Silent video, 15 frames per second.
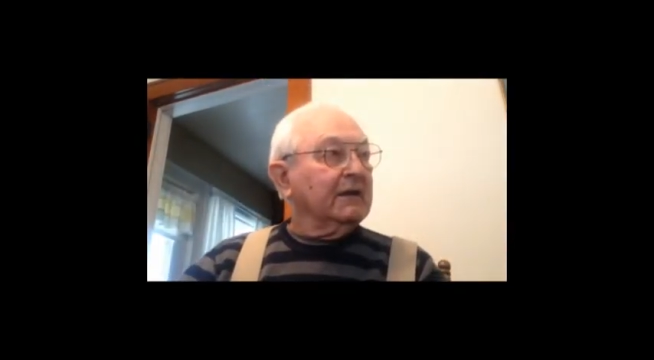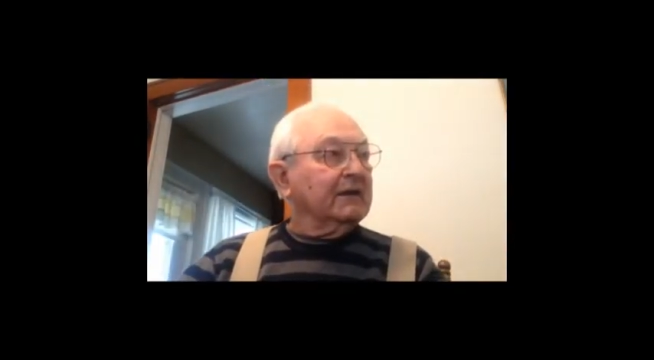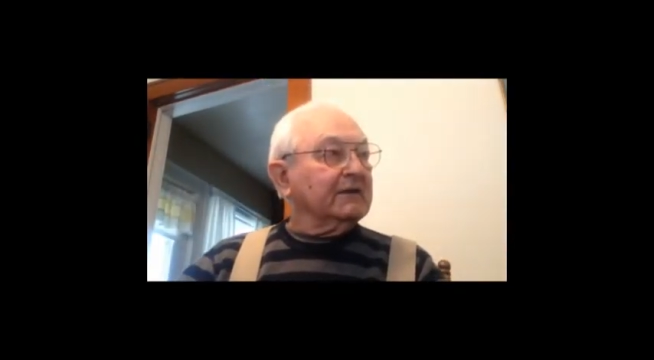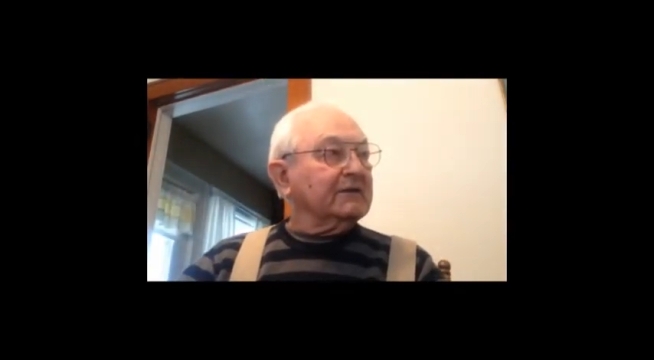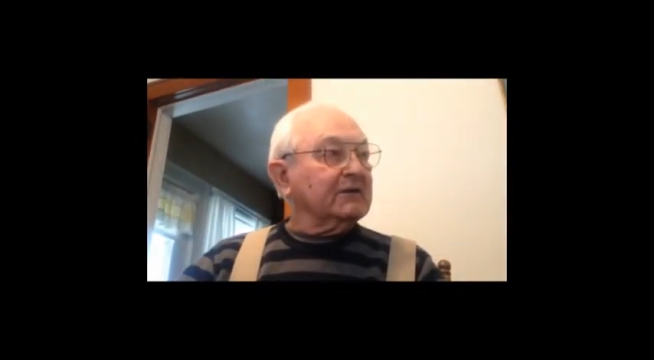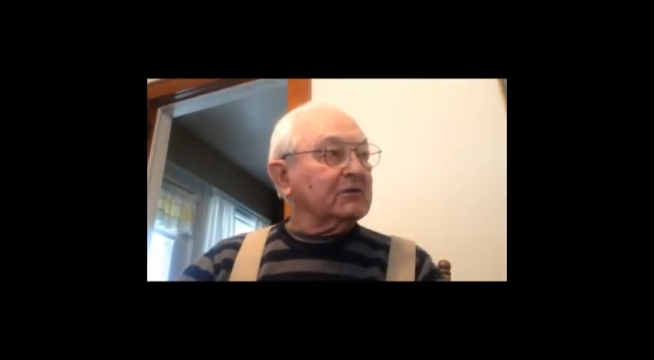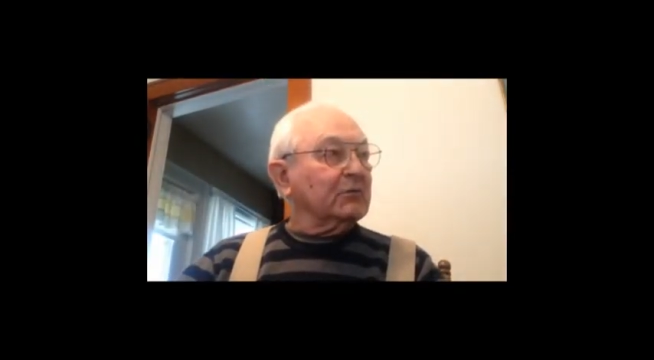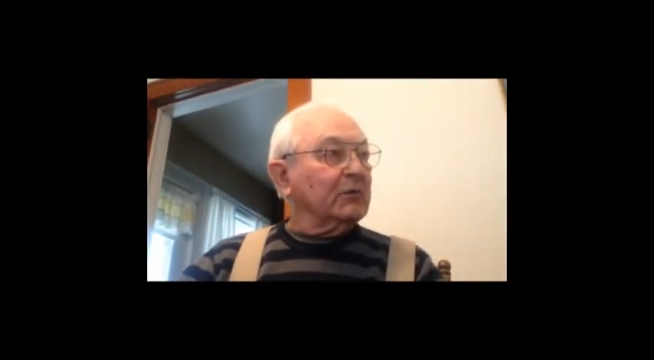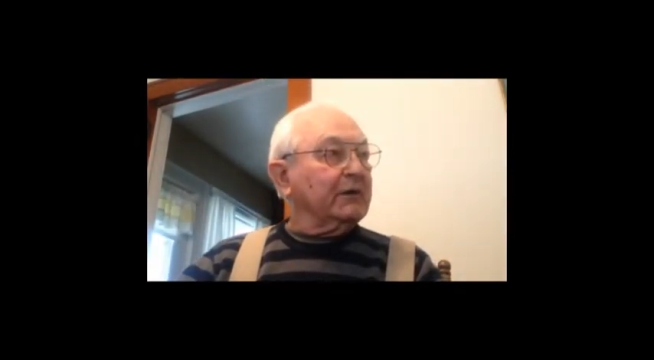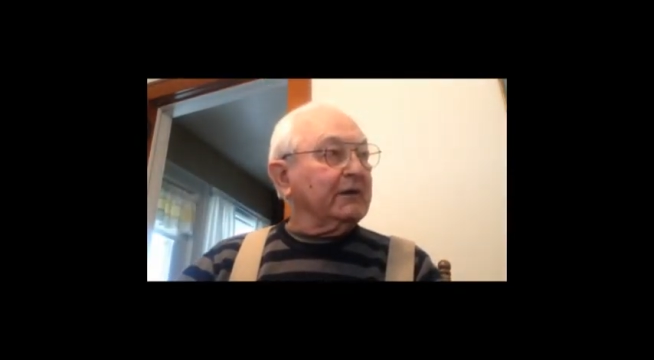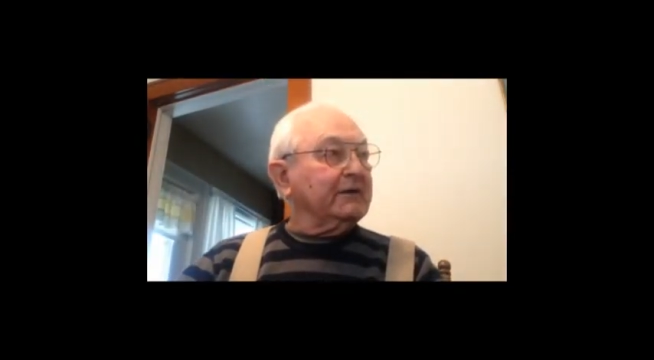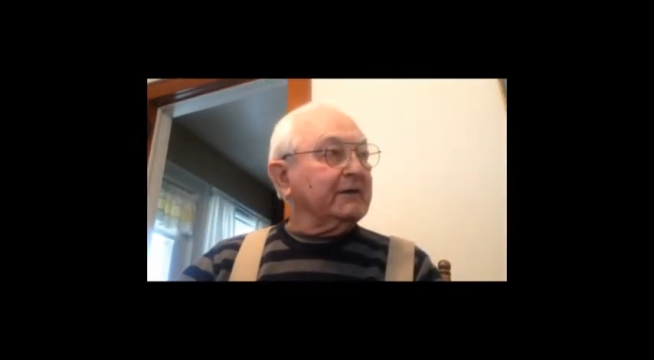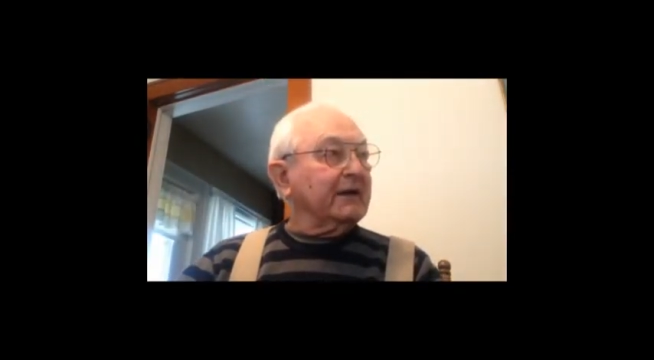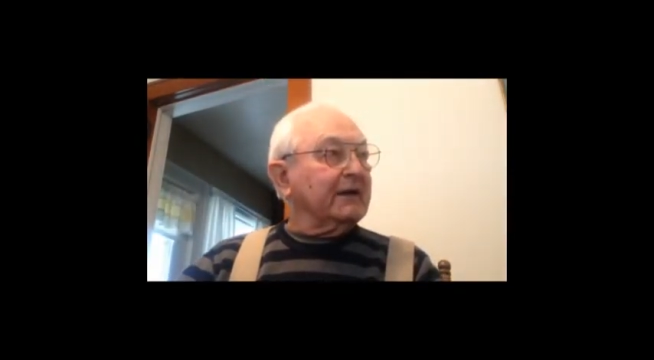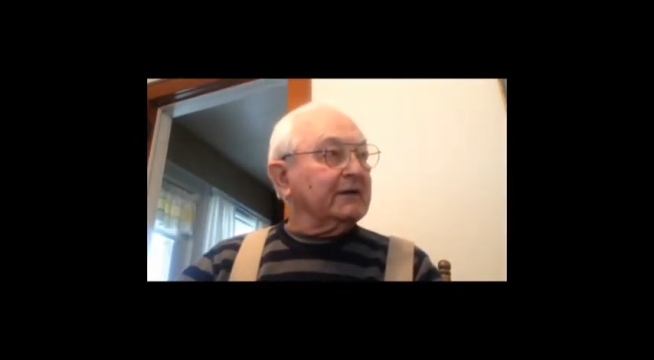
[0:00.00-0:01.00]
He says, when he
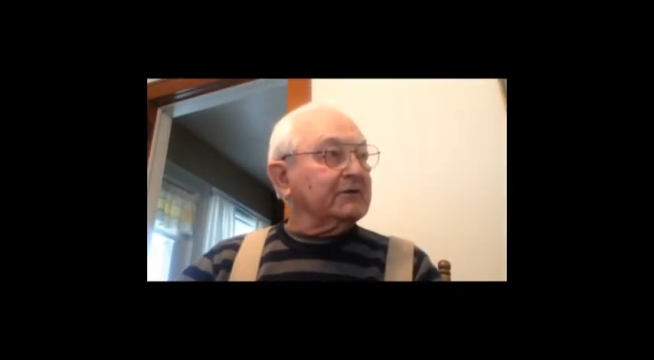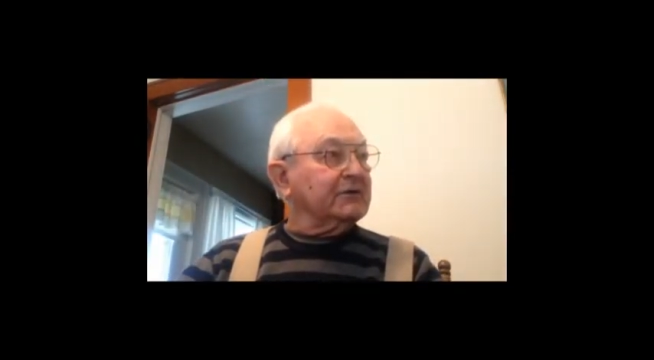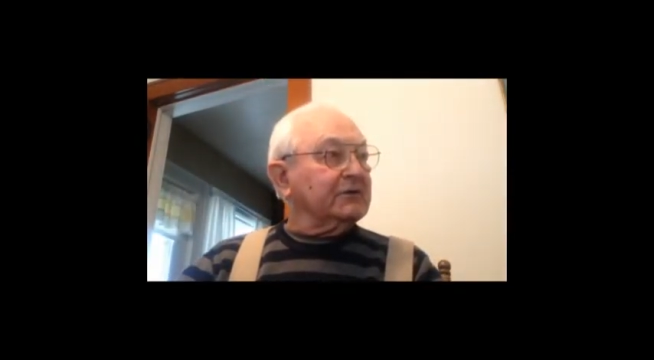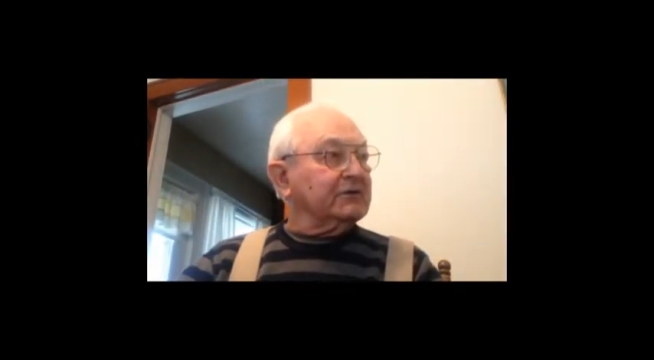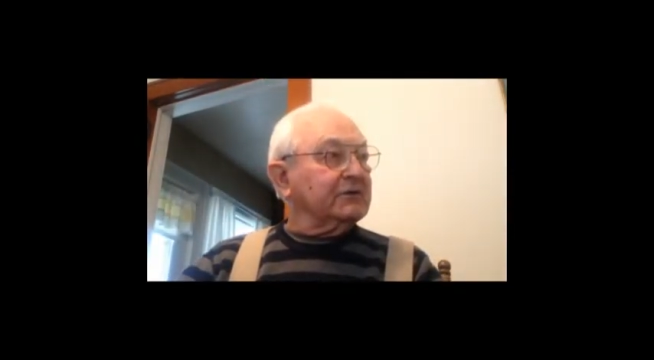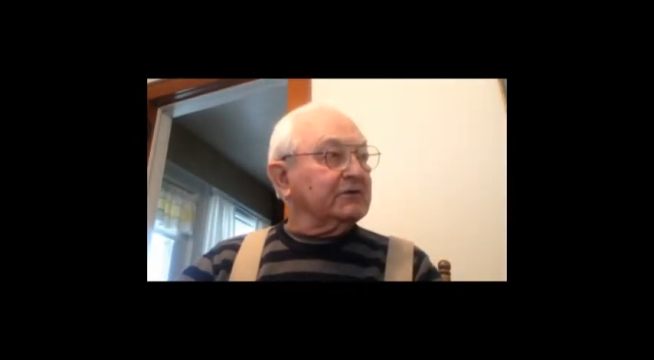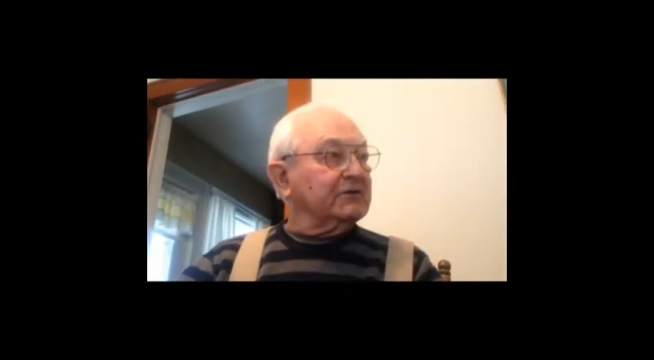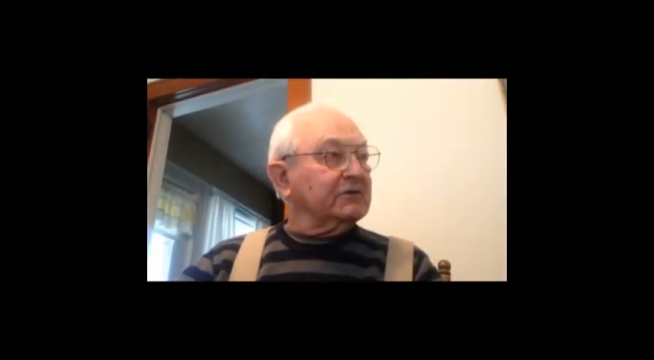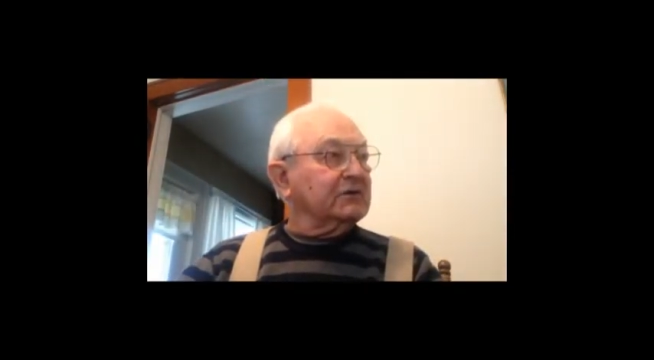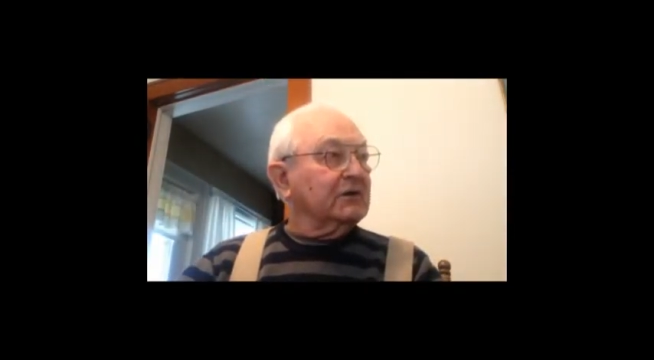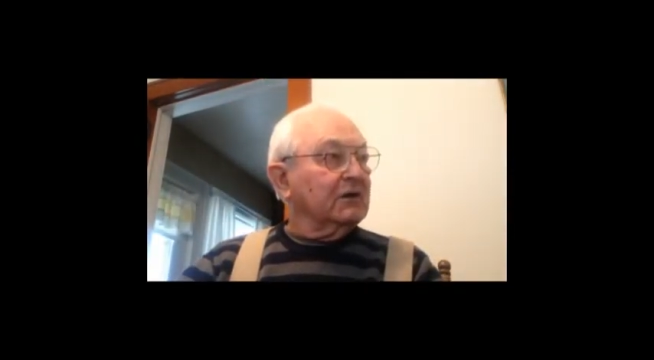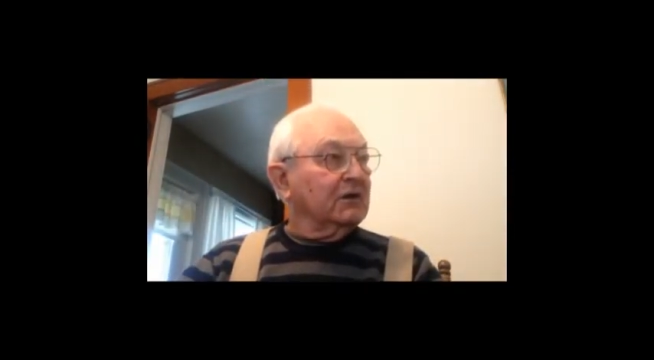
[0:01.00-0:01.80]
dies, he says,